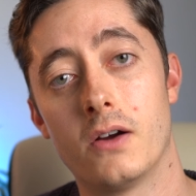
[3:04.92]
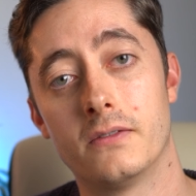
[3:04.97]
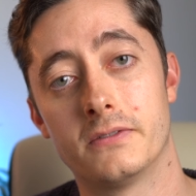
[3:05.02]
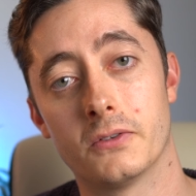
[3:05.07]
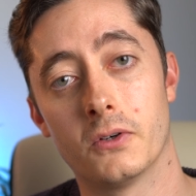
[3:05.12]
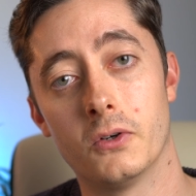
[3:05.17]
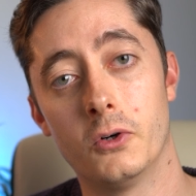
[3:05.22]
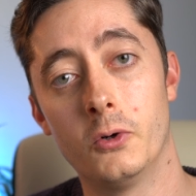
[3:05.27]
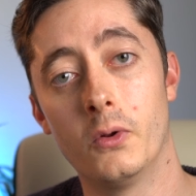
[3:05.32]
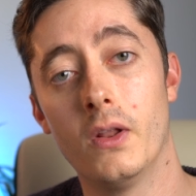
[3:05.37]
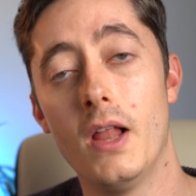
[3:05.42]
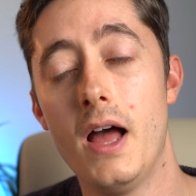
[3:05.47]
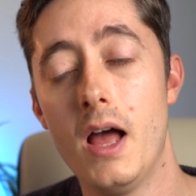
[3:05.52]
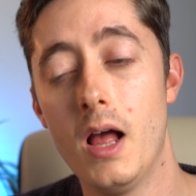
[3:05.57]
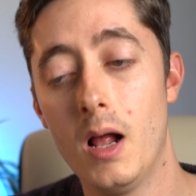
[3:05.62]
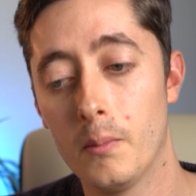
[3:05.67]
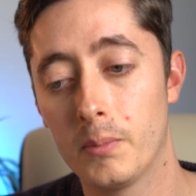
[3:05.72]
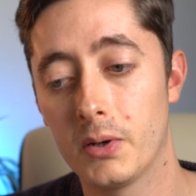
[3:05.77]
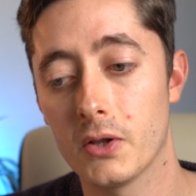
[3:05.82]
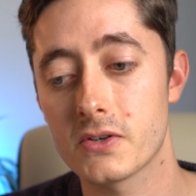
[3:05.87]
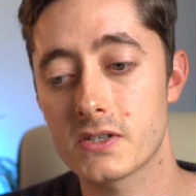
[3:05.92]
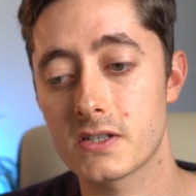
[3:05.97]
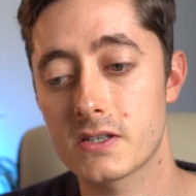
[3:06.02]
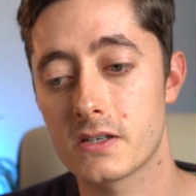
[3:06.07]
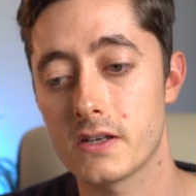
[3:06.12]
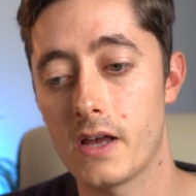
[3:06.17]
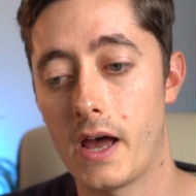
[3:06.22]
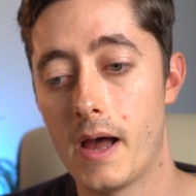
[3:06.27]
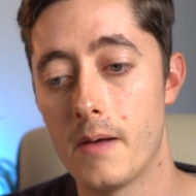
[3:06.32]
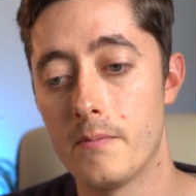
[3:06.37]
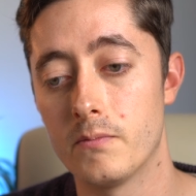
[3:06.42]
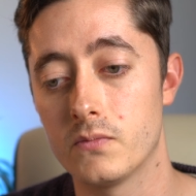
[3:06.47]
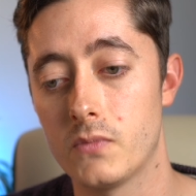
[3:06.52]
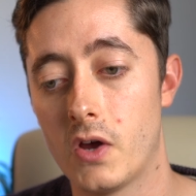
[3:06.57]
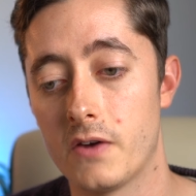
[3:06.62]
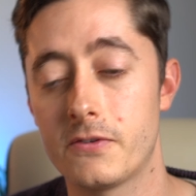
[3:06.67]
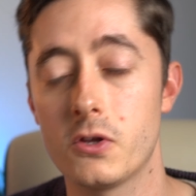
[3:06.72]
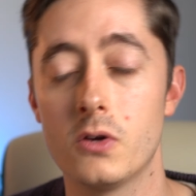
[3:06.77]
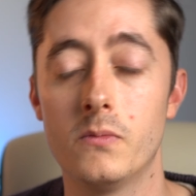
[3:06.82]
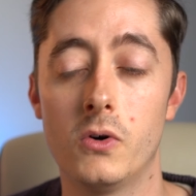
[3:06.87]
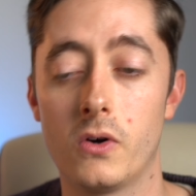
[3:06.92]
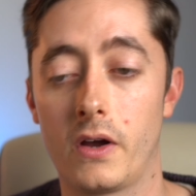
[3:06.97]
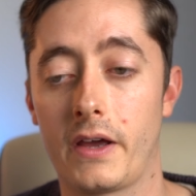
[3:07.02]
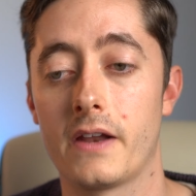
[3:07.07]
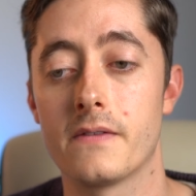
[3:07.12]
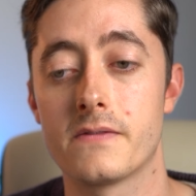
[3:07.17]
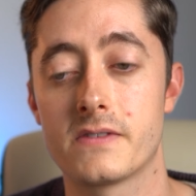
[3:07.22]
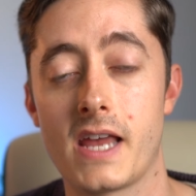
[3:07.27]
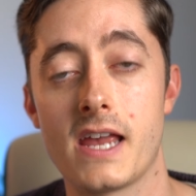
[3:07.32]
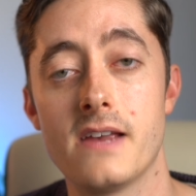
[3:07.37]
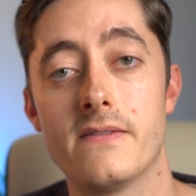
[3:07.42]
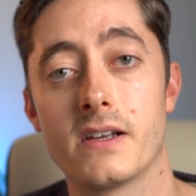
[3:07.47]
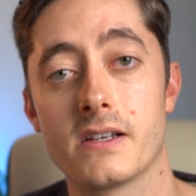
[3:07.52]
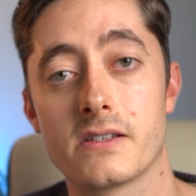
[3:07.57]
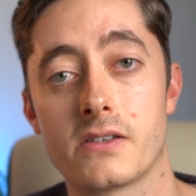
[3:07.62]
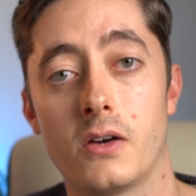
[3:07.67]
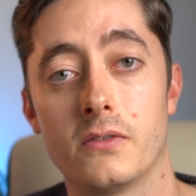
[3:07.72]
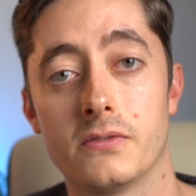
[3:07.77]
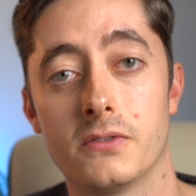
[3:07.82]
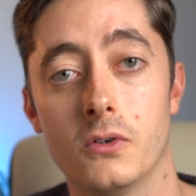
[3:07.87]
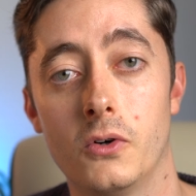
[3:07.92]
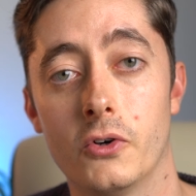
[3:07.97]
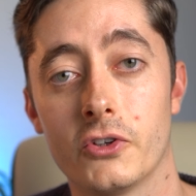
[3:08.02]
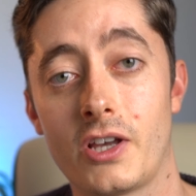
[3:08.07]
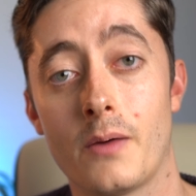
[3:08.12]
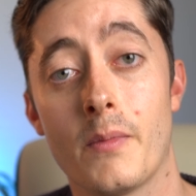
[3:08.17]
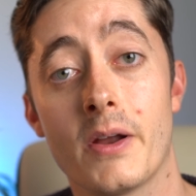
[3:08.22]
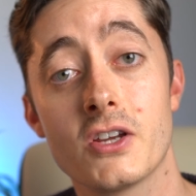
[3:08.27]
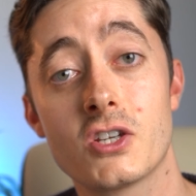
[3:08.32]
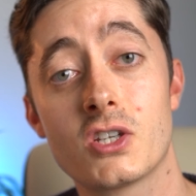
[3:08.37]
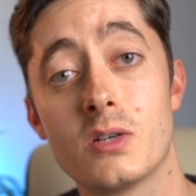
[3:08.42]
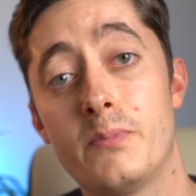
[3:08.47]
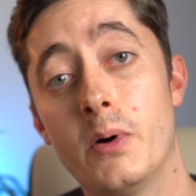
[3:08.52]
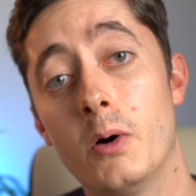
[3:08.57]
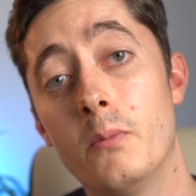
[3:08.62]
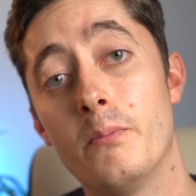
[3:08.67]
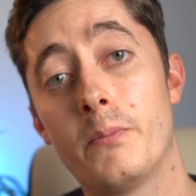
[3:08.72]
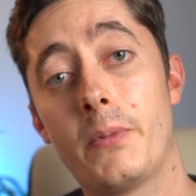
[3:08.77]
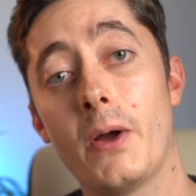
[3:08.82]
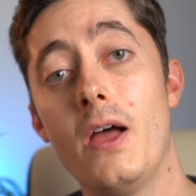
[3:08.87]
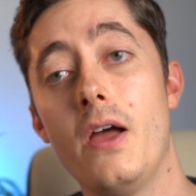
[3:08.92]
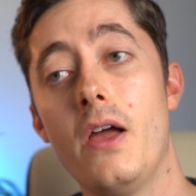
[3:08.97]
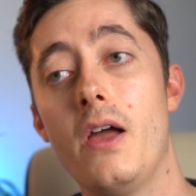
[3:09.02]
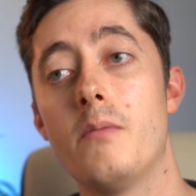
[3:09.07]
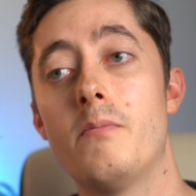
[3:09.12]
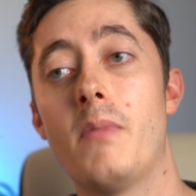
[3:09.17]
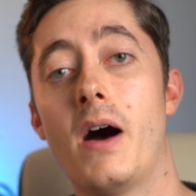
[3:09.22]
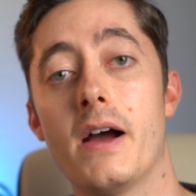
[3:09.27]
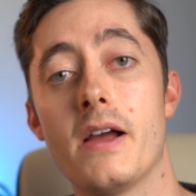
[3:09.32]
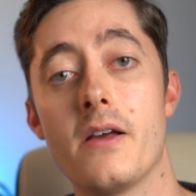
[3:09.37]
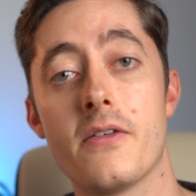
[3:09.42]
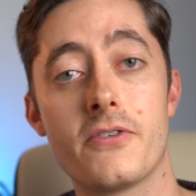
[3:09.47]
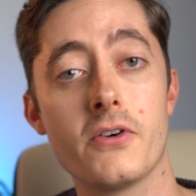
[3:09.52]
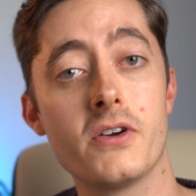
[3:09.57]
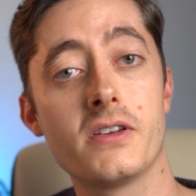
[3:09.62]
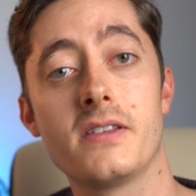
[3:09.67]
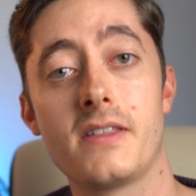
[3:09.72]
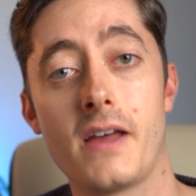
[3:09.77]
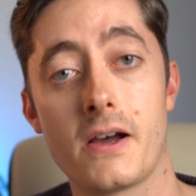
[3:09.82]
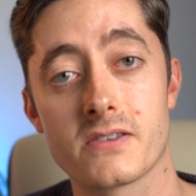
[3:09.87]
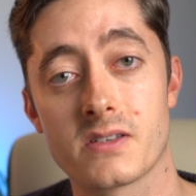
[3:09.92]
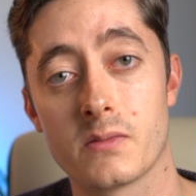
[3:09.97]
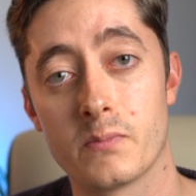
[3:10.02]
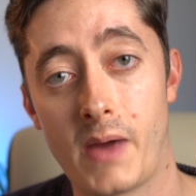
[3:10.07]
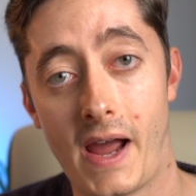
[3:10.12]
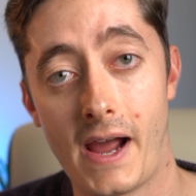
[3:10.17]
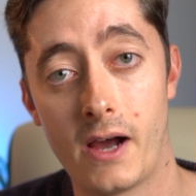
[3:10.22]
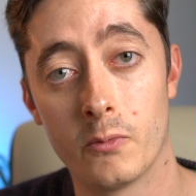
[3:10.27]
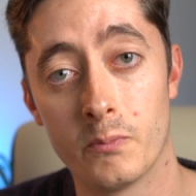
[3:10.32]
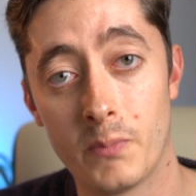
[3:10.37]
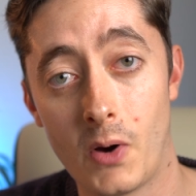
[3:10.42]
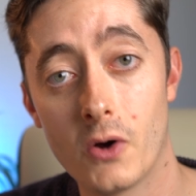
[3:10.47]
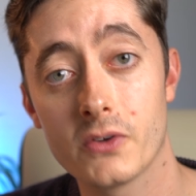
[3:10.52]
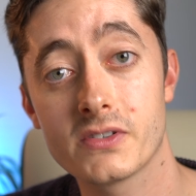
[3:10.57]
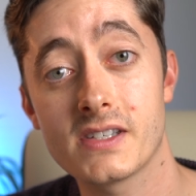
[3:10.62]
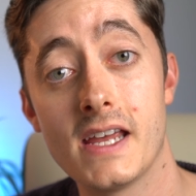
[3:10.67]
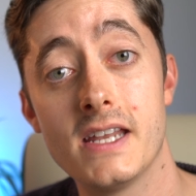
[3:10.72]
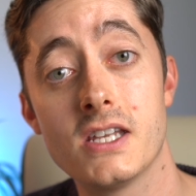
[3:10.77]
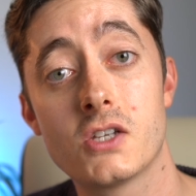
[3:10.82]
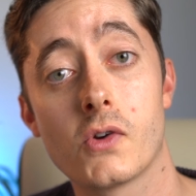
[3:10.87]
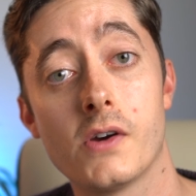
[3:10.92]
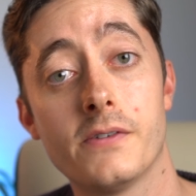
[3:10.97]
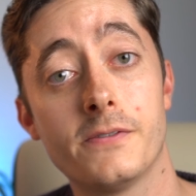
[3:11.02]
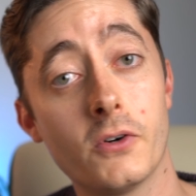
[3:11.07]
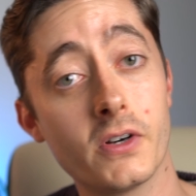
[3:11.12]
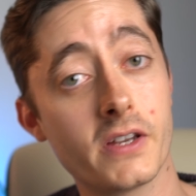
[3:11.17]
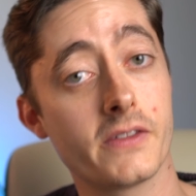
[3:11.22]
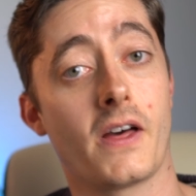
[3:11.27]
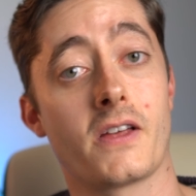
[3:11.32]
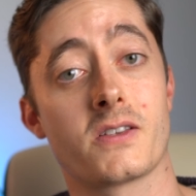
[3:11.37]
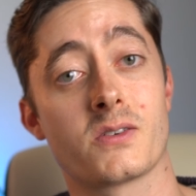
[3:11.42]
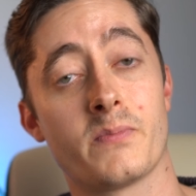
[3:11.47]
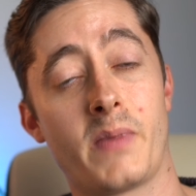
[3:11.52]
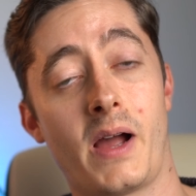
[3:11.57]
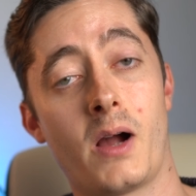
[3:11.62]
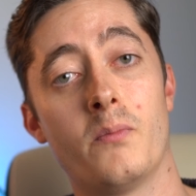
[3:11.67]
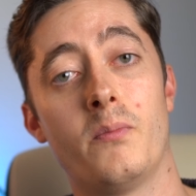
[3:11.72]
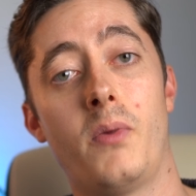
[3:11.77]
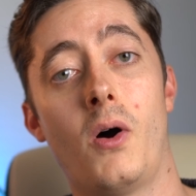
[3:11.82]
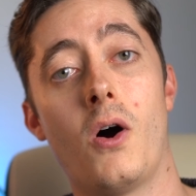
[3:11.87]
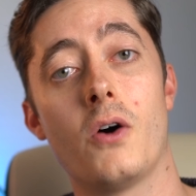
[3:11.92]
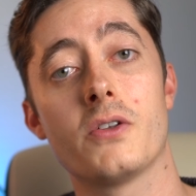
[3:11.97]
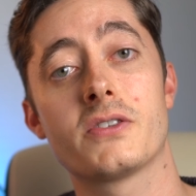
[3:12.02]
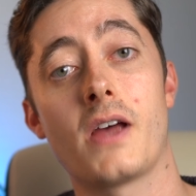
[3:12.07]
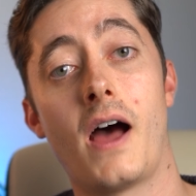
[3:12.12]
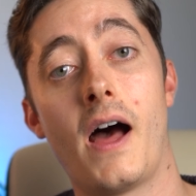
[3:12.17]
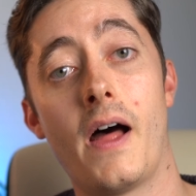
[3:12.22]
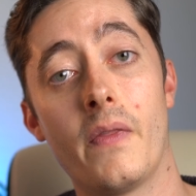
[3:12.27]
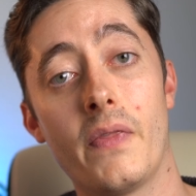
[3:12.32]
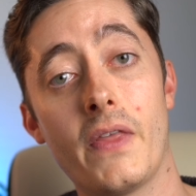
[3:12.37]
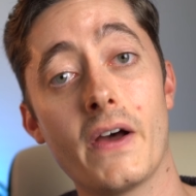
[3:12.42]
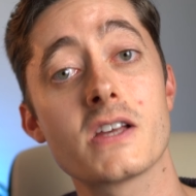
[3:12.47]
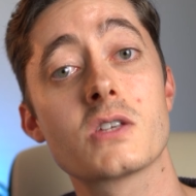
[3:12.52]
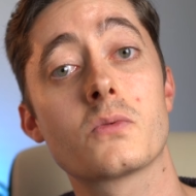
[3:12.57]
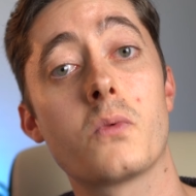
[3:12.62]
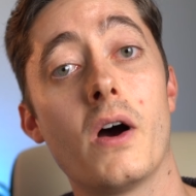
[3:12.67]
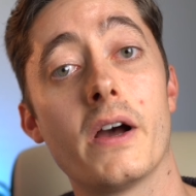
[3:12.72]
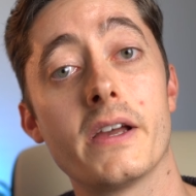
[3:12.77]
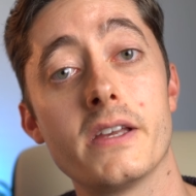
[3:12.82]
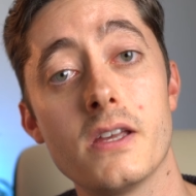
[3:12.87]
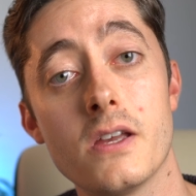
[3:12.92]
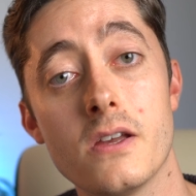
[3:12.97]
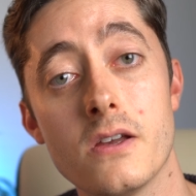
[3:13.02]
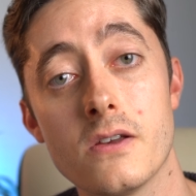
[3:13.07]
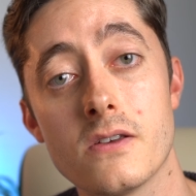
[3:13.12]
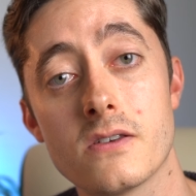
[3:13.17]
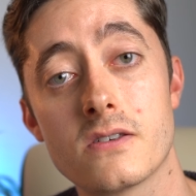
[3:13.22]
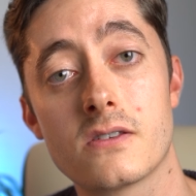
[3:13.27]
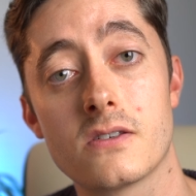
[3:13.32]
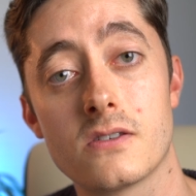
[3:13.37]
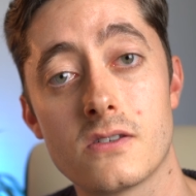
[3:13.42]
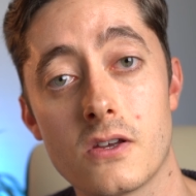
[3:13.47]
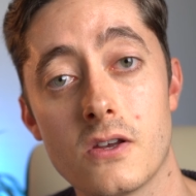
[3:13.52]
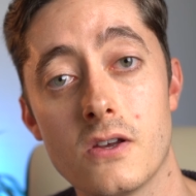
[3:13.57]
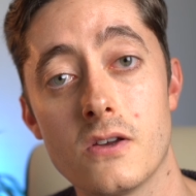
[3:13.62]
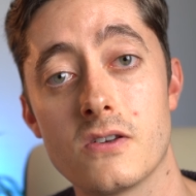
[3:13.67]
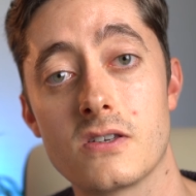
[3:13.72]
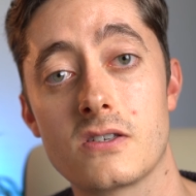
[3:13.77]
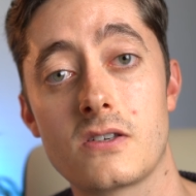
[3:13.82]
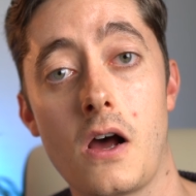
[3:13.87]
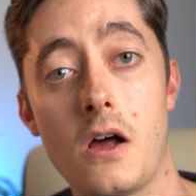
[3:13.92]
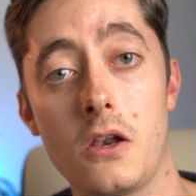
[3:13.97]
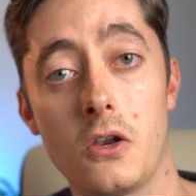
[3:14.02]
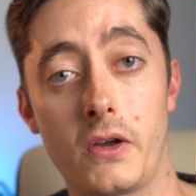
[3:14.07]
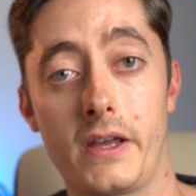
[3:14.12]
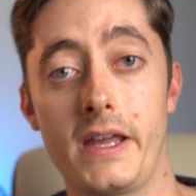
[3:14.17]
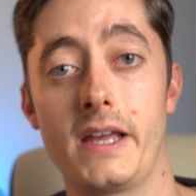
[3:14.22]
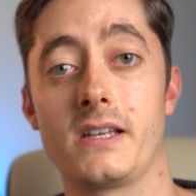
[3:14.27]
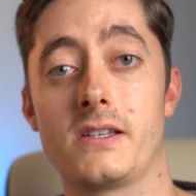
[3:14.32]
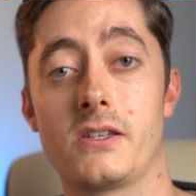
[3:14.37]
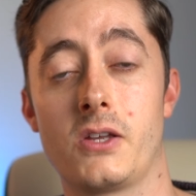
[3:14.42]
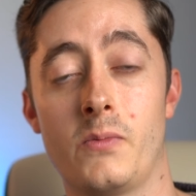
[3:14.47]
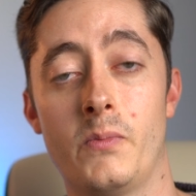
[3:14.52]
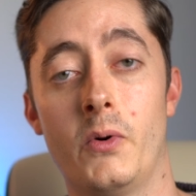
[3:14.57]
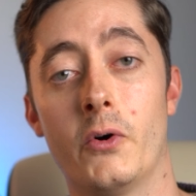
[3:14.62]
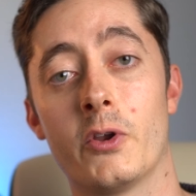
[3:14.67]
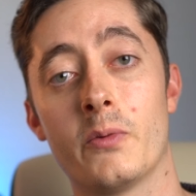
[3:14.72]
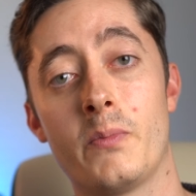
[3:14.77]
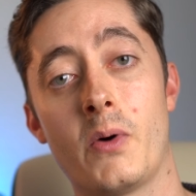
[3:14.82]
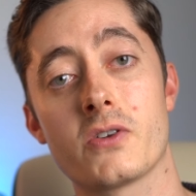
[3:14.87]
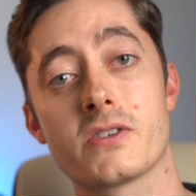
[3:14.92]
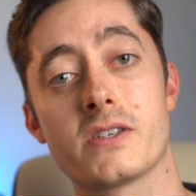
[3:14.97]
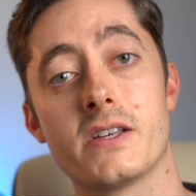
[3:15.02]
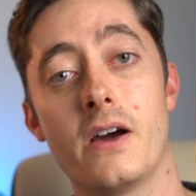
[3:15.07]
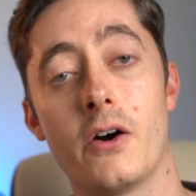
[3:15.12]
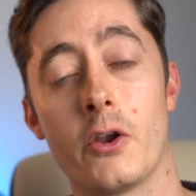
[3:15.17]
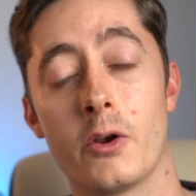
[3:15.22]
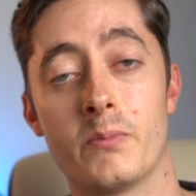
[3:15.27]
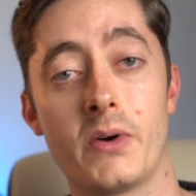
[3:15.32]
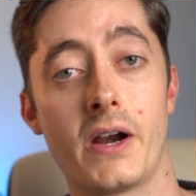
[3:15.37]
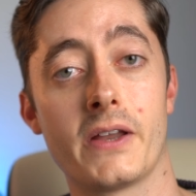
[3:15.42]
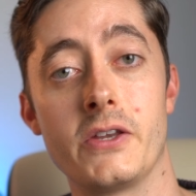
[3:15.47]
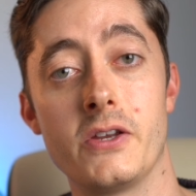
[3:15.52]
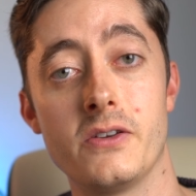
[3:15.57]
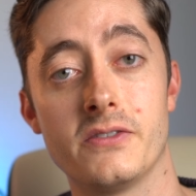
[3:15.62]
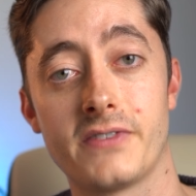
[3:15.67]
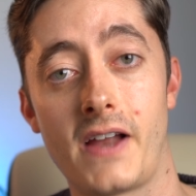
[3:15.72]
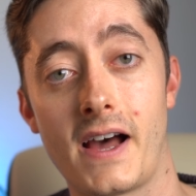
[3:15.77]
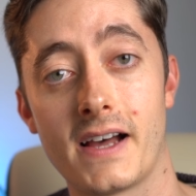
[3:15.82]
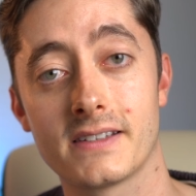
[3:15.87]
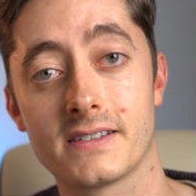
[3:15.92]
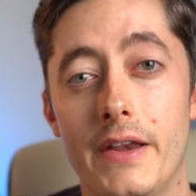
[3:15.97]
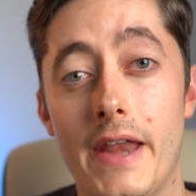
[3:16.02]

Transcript: overall, plus a few more kind of savings overall. So I managed to bump my £30,000 pot into a £40,000 pot, and that is what I used to start looking to put deposit on a brand new flat.